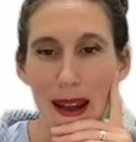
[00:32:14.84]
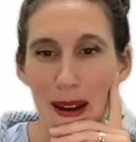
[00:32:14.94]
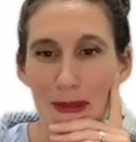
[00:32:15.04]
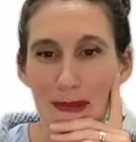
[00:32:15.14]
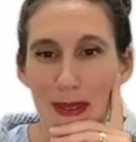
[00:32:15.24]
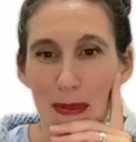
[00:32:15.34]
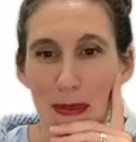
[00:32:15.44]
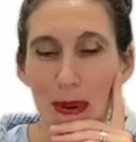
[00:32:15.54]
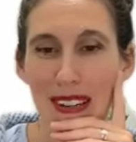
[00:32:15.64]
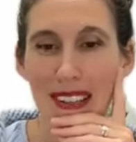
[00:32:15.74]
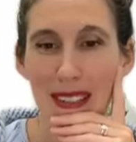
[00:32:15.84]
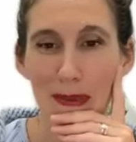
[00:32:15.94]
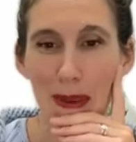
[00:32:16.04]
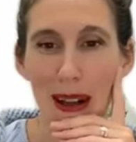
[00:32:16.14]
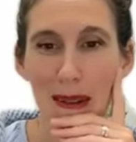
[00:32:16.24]
um, important
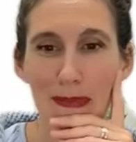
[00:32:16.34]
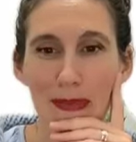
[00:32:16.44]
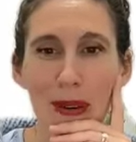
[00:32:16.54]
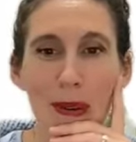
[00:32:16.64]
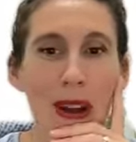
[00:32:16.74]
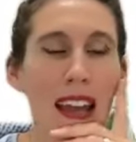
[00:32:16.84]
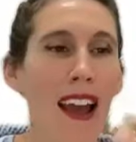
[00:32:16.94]
as well. So